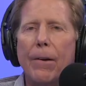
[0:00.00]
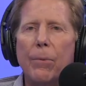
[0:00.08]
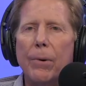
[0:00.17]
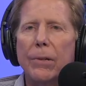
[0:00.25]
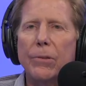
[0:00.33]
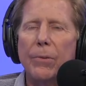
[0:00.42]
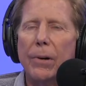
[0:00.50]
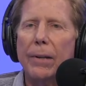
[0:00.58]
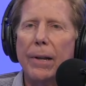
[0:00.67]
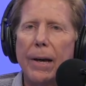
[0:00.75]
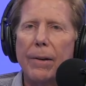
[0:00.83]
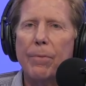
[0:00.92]
works for a
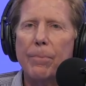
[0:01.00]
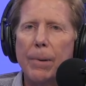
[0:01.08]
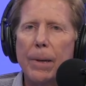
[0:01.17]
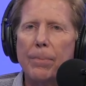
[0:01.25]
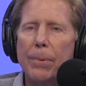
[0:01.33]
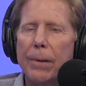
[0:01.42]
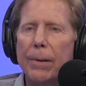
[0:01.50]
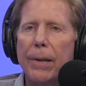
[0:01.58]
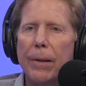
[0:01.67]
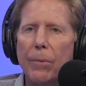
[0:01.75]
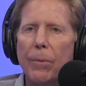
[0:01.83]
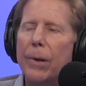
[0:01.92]
lot of people
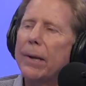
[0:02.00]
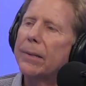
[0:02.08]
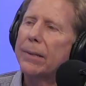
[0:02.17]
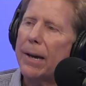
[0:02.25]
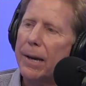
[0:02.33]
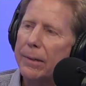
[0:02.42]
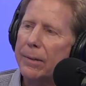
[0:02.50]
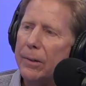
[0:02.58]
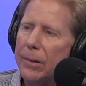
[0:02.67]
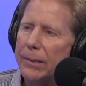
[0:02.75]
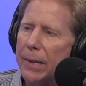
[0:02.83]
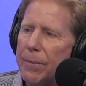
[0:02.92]
that we talk to
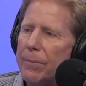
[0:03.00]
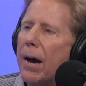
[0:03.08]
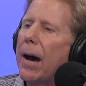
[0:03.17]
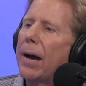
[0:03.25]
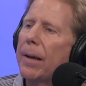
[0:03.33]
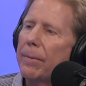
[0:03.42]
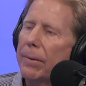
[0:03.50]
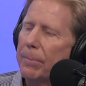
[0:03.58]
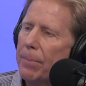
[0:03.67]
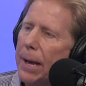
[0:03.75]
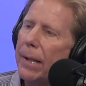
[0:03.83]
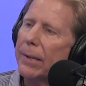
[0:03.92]
because they have high
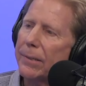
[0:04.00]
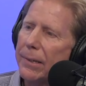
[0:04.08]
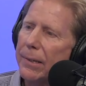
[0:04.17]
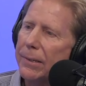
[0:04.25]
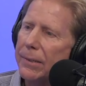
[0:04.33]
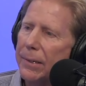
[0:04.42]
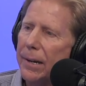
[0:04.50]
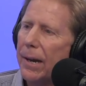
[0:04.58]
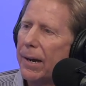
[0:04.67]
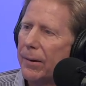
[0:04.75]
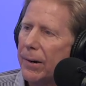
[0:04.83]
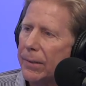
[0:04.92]
balances in
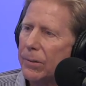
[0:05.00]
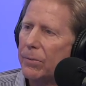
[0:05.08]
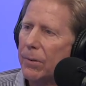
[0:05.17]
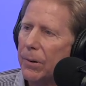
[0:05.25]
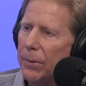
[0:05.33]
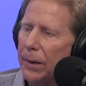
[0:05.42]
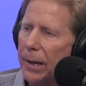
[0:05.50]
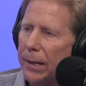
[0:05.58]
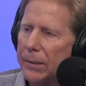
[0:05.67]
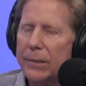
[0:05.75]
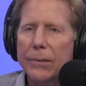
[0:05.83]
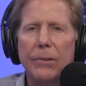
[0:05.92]
IRAs and 401ks
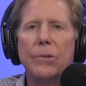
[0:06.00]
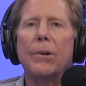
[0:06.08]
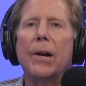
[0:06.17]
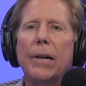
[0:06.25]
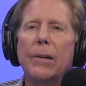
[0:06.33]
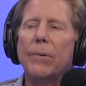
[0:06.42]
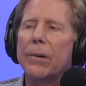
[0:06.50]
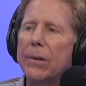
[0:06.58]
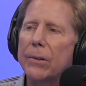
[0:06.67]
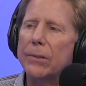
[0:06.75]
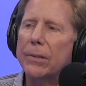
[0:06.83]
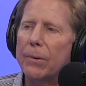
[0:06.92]
because they're trying to
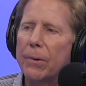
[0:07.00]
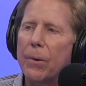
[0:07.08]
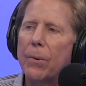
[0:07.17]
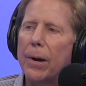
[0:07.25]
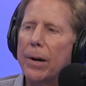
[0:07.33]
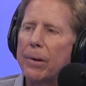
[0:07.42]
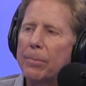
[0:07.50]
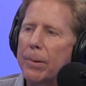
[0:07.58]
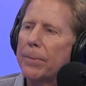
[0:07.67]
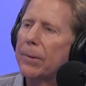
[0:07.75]
reduce their required minimum